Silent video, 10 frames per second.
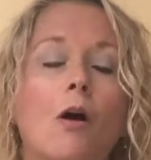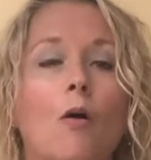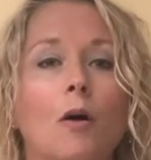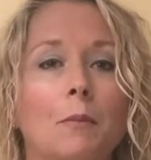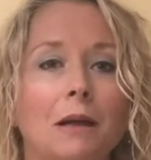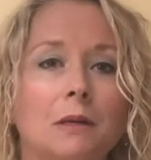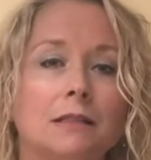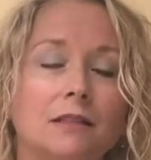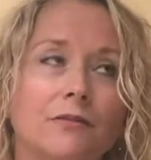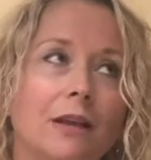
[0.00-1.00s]
Or maybe
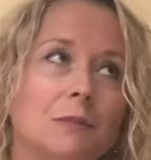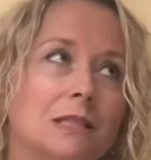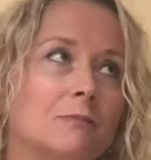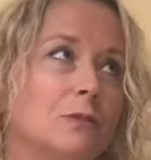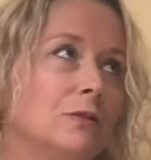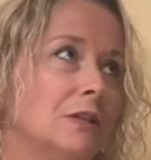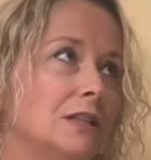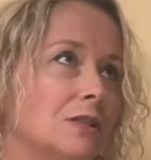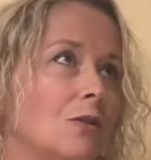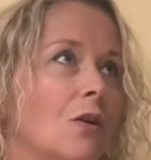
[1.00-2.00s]
it's a famous movie
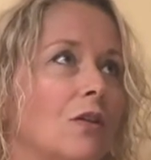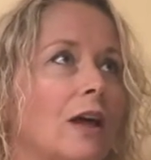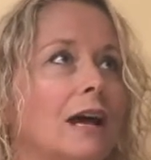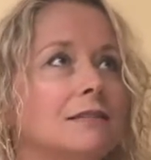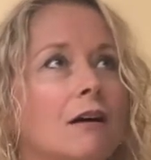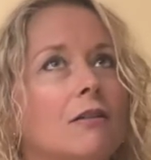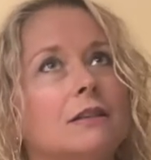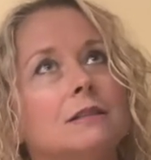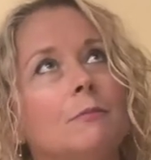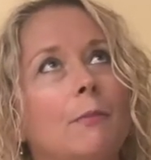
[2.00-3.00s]
star that has all
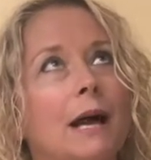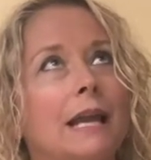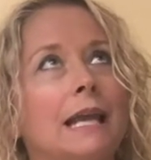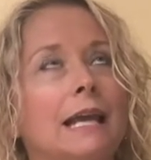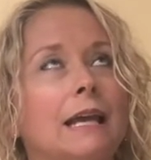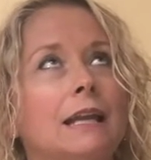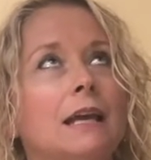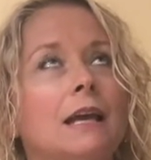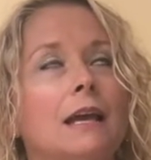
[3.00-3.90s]
this money and